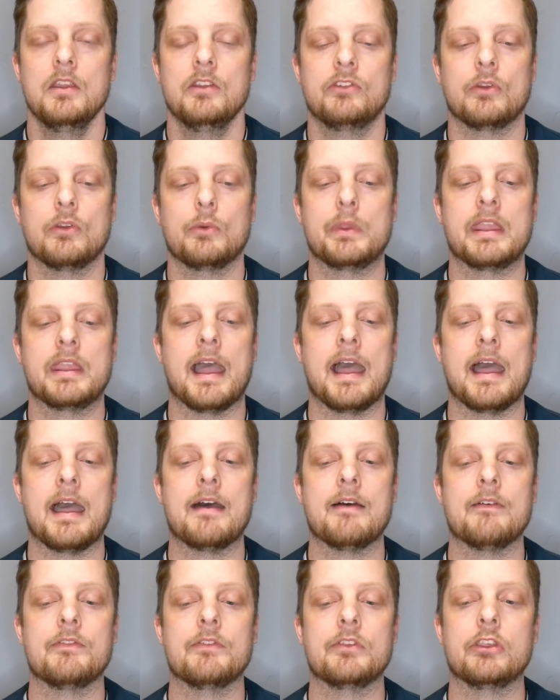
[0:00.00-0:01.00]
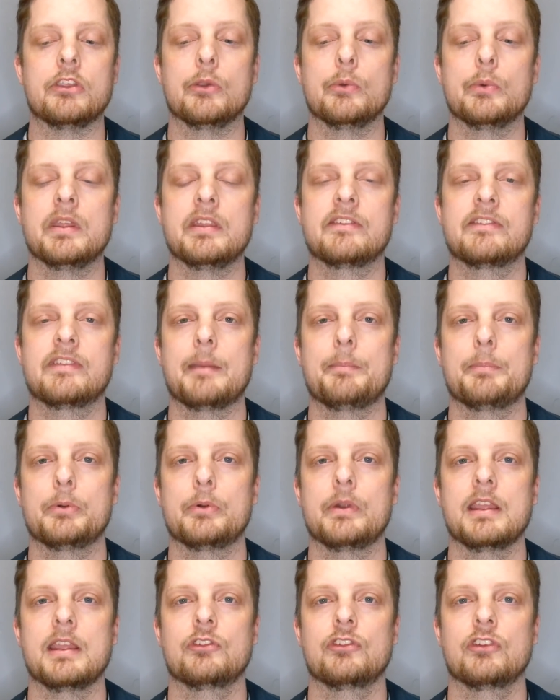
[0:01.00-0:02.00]
So we have you in
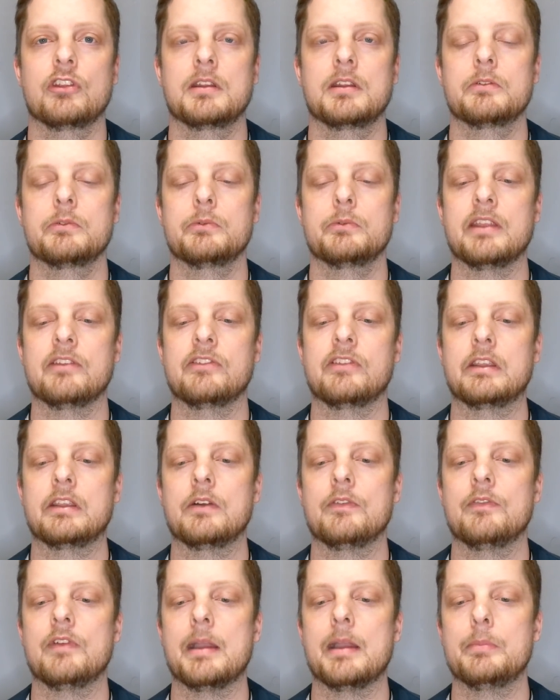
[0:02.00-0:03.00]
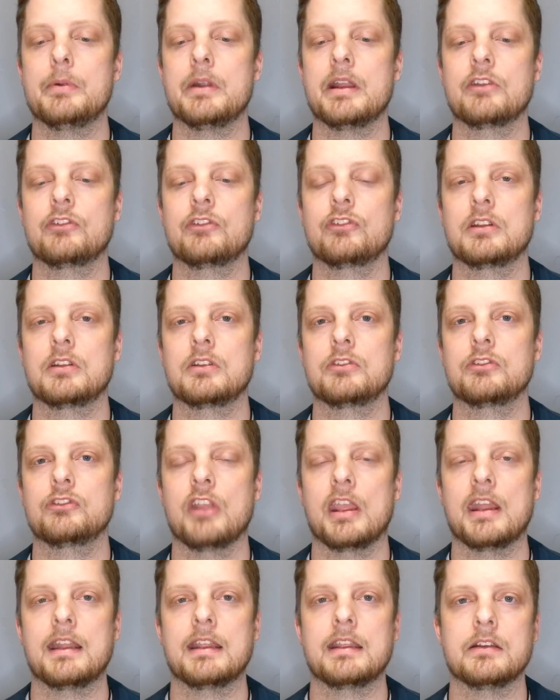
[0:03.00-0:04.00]
separation, raising your vibration,
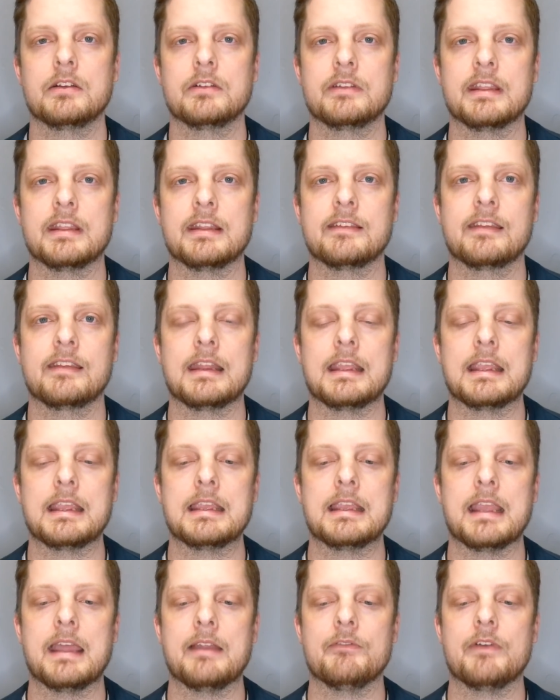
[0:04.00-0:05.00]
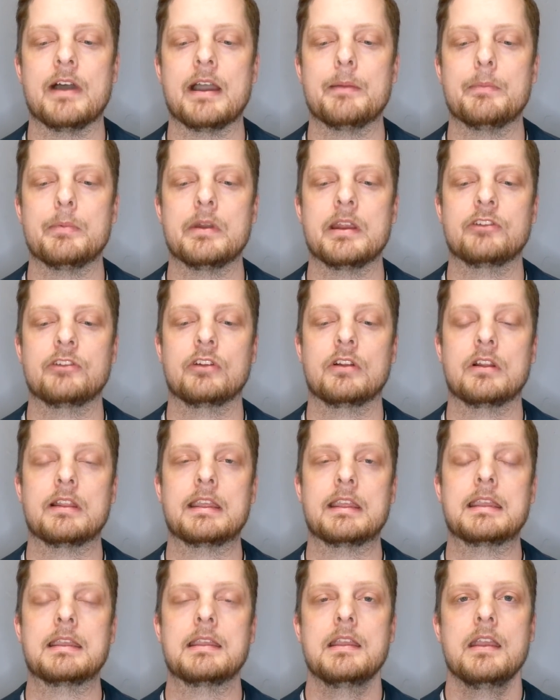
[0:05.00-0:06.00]
shedding your density, and
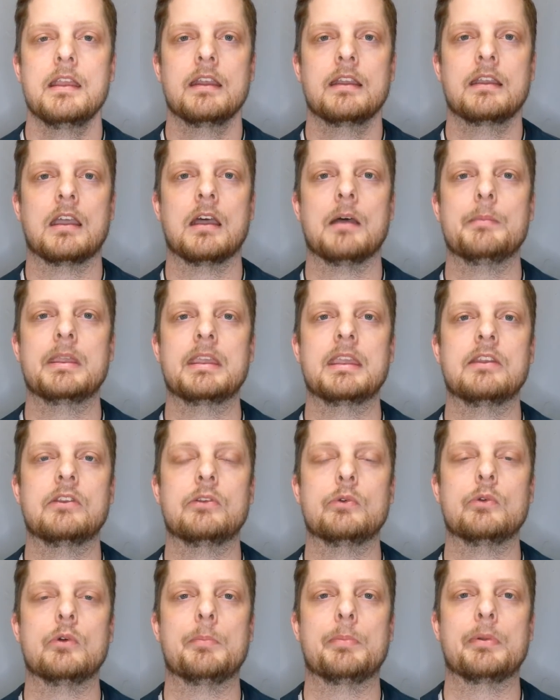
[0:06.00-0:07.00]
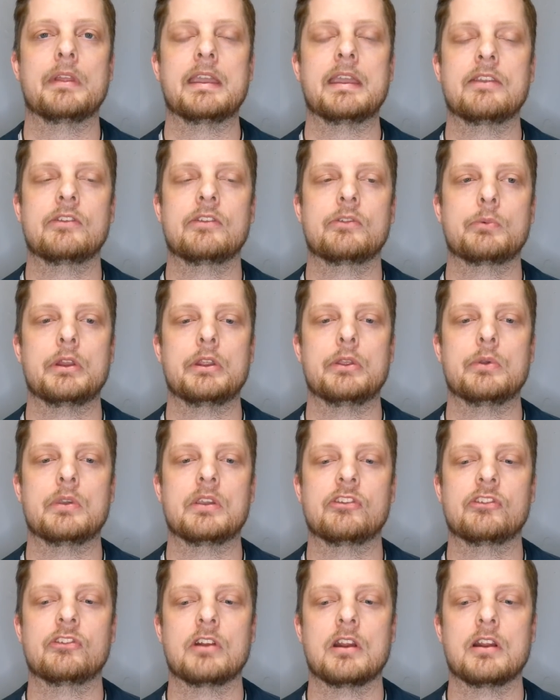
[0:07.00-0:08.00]
vibrationally coming into a place where you
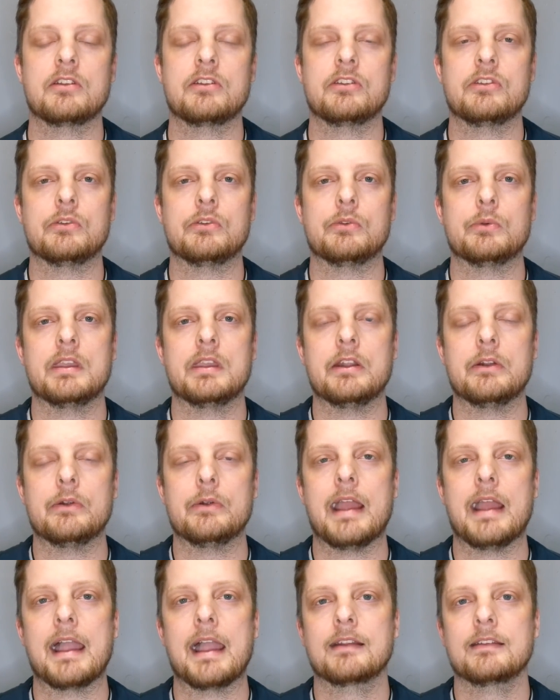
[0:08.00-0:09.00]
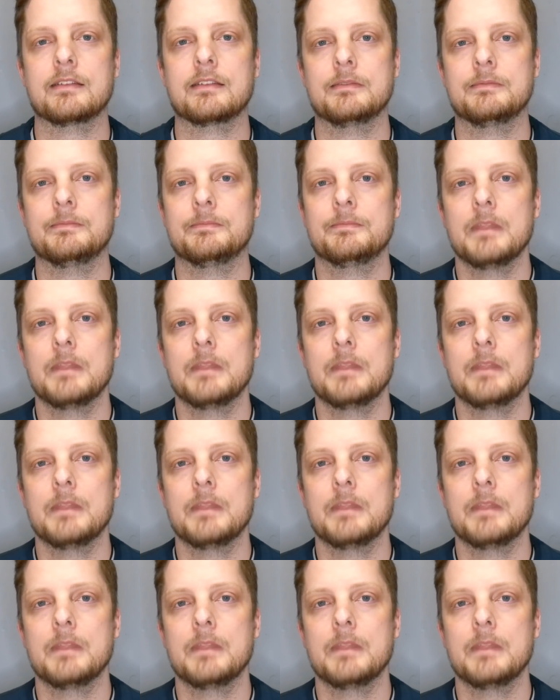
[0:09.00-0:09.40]
can start to interact